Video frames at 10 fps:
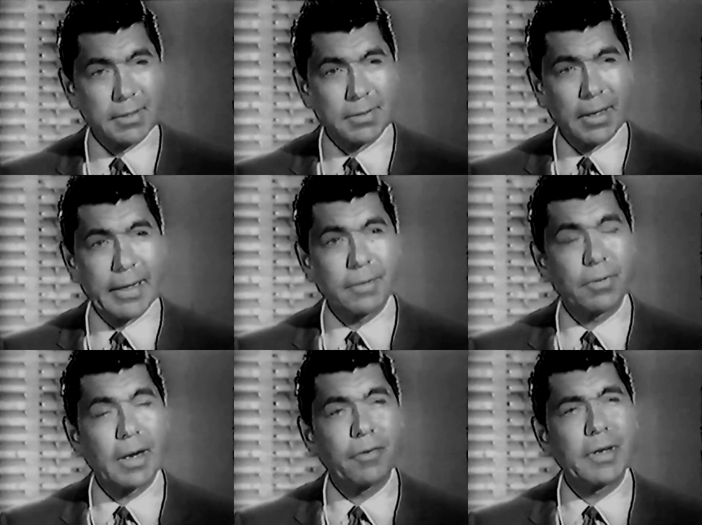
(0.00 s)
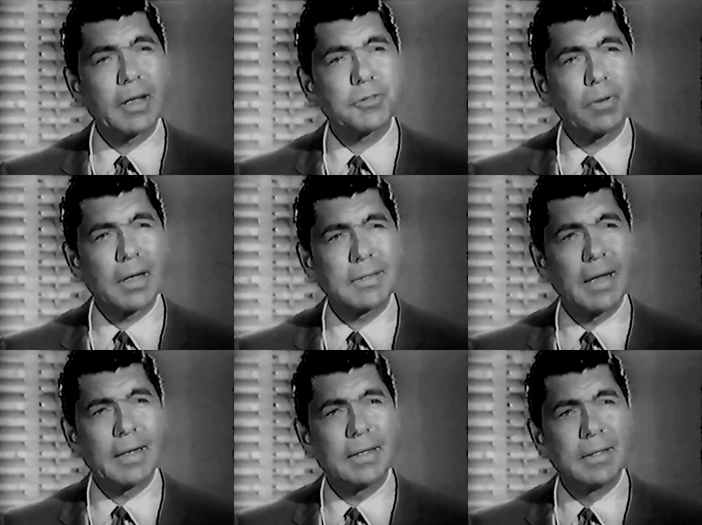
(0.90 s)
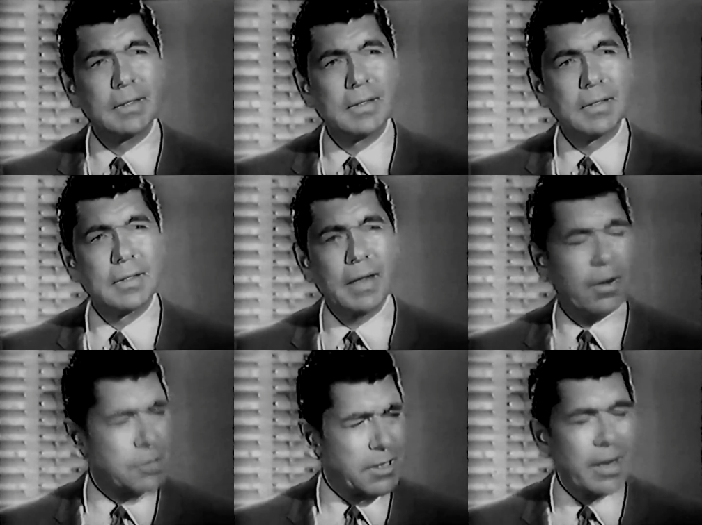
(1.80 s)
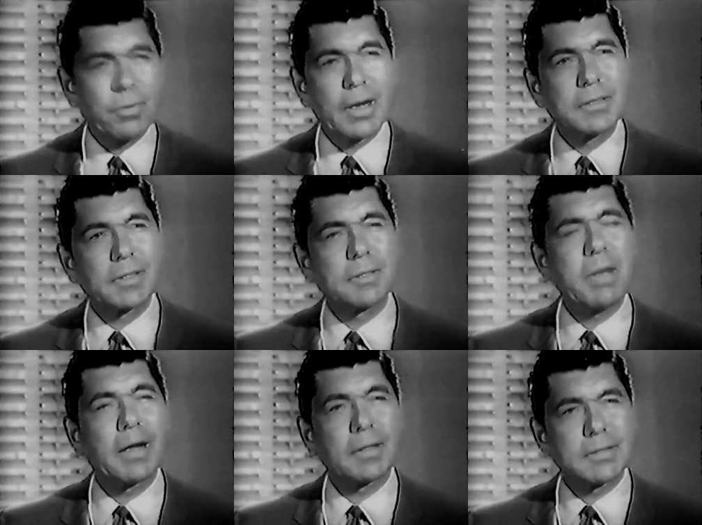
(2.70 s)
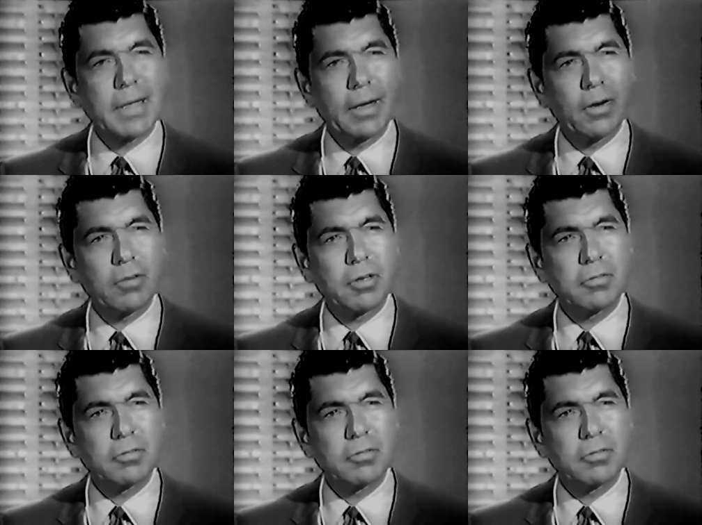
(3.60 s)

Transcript: there at the lake when I realized what I'd done. I was scared when I took the medical tag off